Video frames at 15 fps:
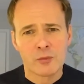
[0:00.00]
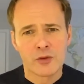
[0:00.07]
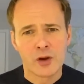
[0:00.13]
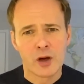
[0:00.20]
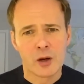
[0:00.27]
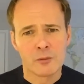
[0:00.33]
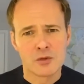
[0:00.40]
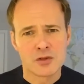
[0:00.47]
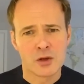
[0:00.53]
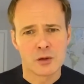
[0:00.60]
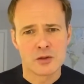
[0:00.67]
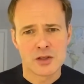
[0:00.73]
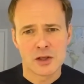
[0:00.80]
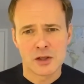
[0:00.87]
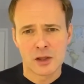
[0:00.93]
So
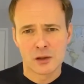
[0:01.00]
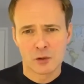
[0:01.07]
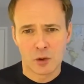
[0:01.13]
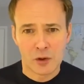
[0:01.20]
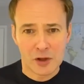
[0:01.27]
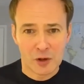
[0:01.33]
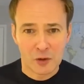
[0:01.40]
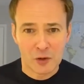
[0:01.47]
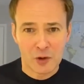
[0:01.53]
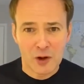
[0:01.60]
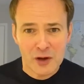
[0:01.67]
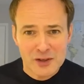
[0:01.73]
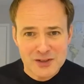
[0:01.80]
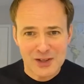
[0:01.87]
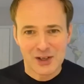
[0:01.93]
taking learning
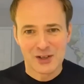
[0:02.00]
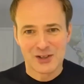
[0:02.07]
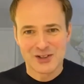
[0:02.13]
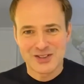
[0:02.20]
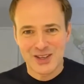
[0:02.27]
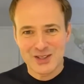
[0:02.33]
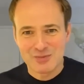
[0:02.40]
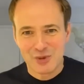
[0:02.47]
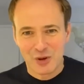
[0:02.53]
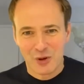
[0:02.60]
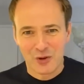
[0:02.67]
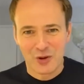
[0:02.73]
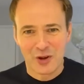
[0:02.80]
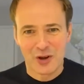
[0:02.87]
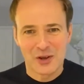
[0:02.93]
online, taking assessment
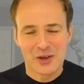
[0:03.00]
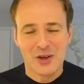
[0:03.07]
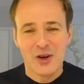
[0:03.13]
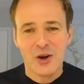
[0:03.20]
online,